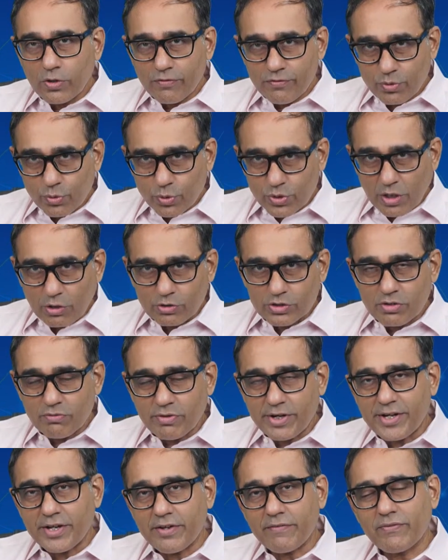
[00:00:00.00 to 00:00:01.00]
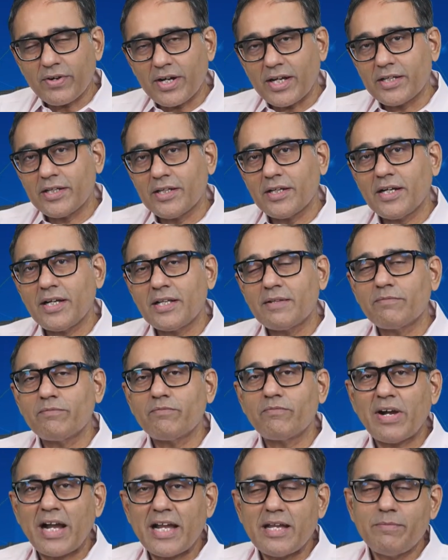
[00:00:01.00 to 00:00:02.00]
of 2025. And
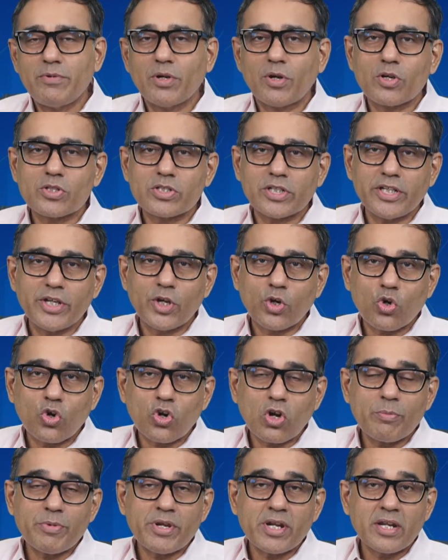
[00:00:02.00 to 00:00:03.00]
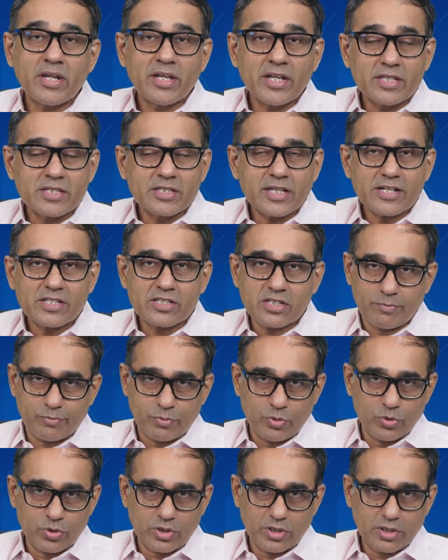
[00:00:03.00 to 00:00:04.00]
why? Because economy needs that
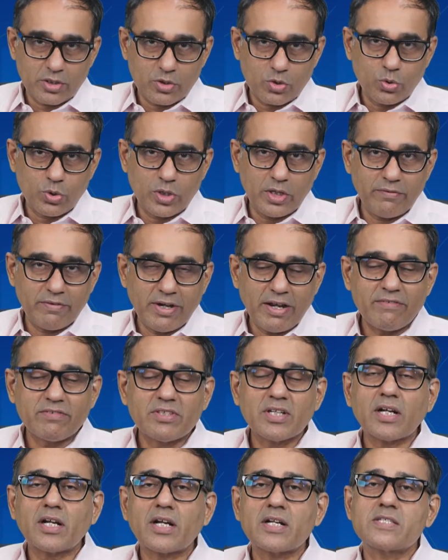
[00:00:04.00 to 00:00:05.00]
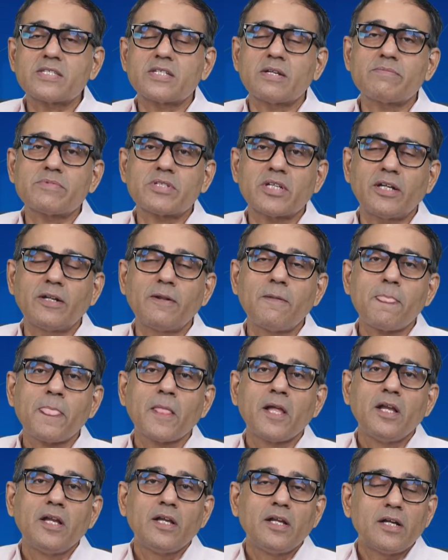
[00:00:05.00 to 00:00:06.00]
support to revive the consumption.
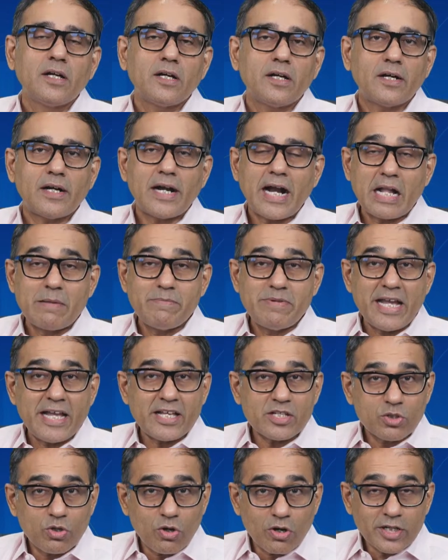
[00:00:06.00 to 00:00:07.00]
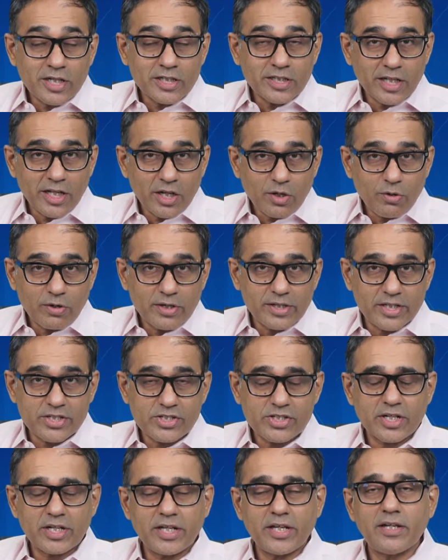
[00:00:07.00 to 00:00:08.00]
RBI has gone on the record
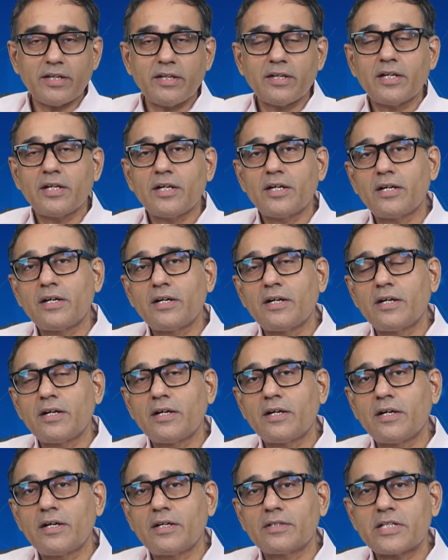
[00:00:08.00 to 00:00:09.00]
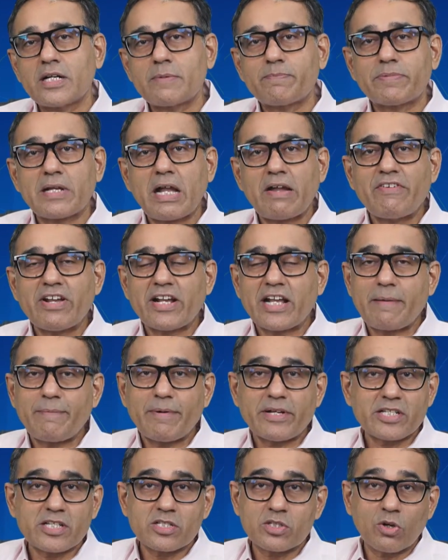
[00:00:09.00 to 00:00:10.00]
yesterday that private
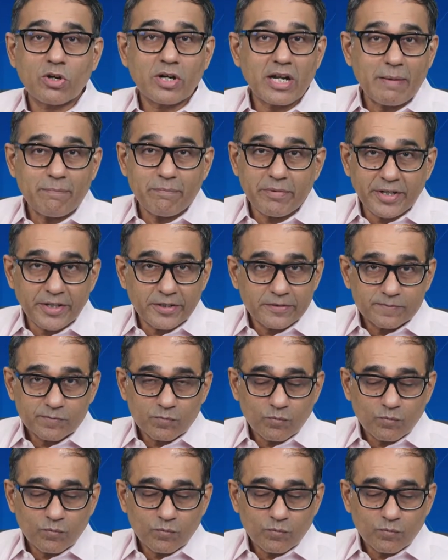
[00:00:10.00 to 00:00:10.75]
capex is not happening.